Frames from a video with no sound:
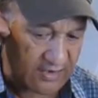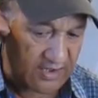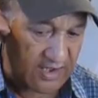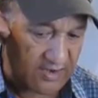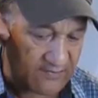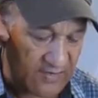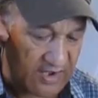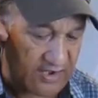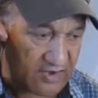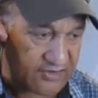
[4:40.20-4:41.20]
Yeah,
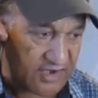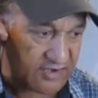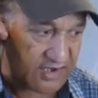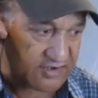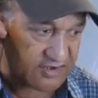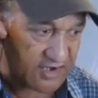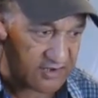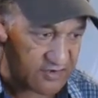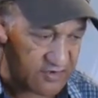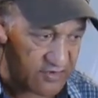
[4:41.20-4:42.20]
and I'll send these
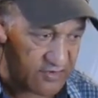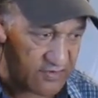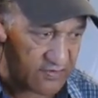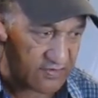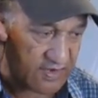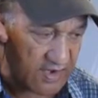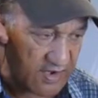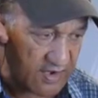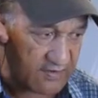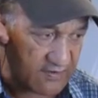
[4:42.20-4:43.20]
things to you
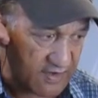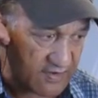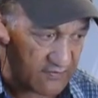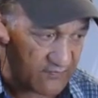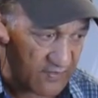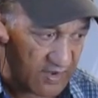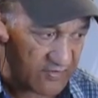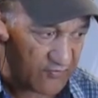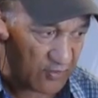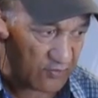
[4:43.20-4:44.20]
in its
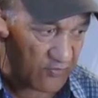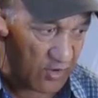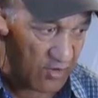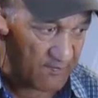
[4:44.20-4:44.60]
full form.